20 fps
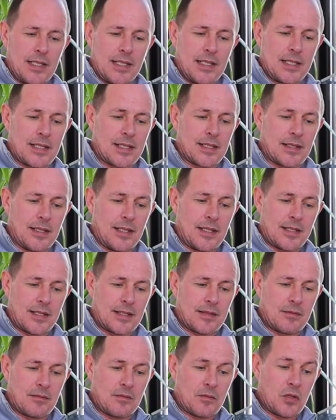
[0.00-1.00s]

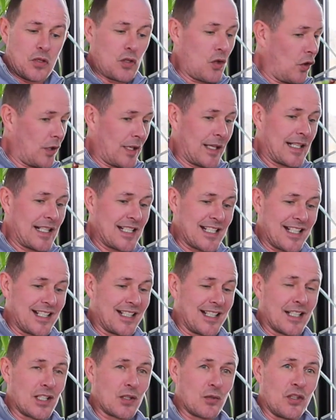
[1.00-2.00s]
is not an easy
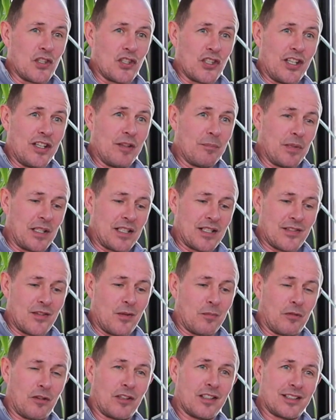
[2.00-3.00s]
thing to achieve because
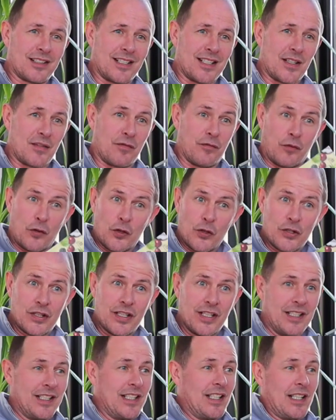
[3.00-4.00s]
our product is
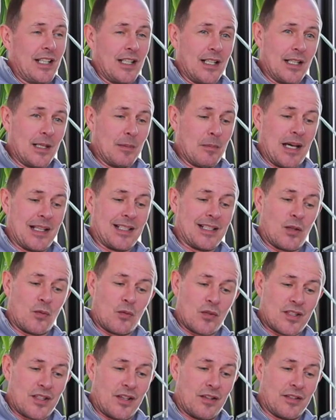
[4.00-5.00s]
food and it
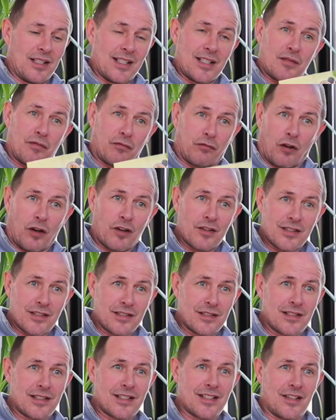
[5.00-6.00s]
also is
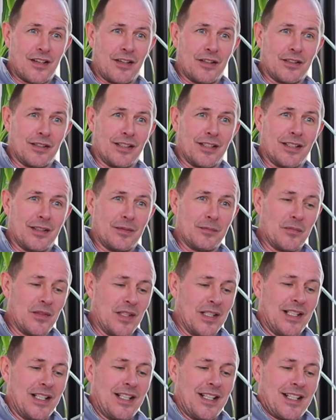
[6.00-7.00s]
frozen.
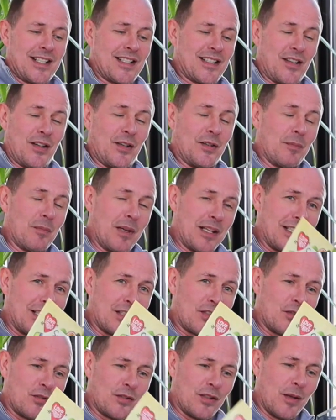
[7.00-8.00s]
So
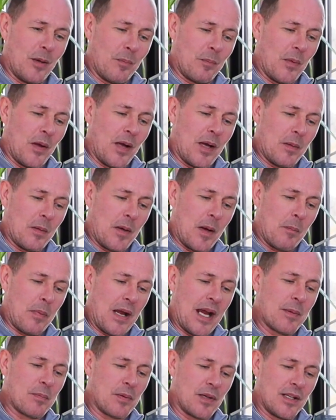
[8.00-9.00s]
making sure that a
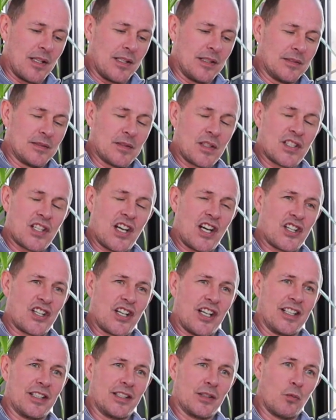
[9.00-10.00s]
paper
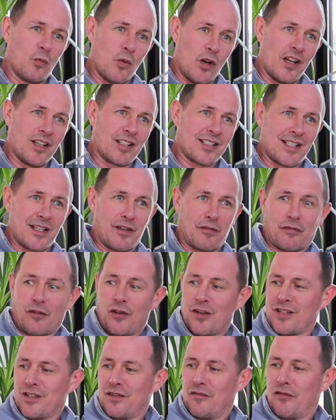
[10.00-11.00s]
sachet works in a
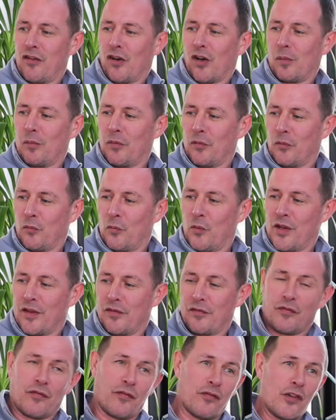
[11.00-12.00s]
frozen environment
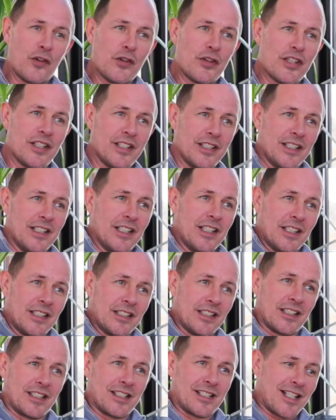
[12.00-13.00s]
with food
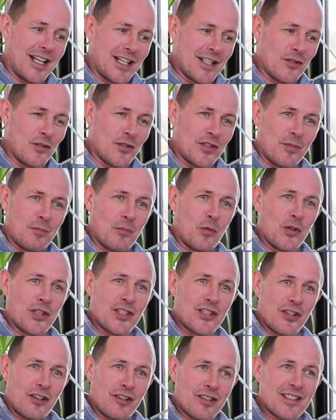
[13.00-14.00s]
that contains lots of
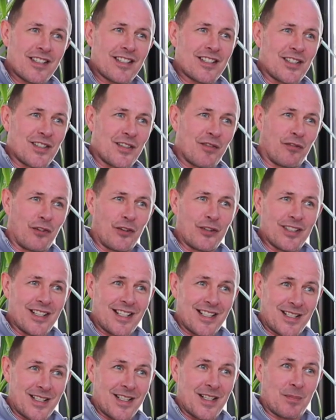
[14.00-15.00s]
moisture, such as
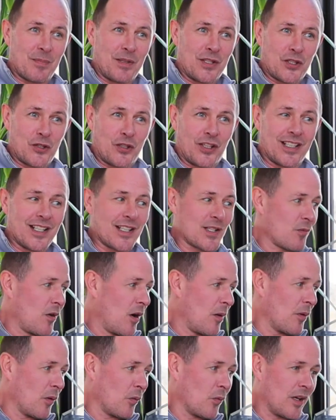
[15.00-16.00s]
fruit, has been tricky as
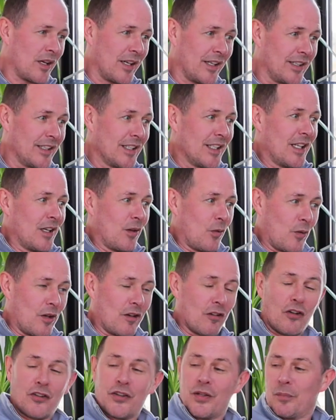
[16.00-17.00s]
well. But
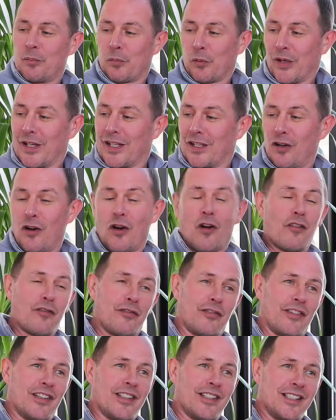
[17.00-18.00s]
we're on the brink
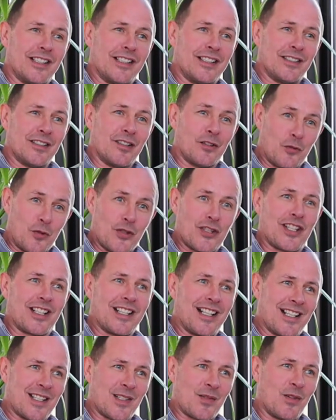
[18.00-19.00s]
of launching
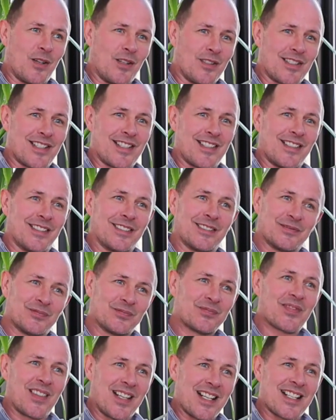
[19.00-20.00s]
that as well. So
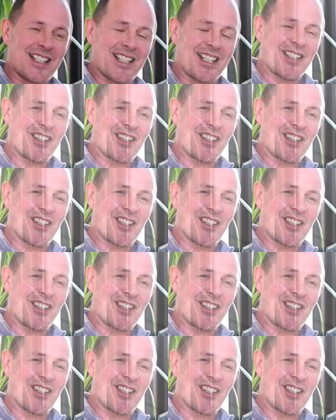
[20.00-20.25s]
yeah, it's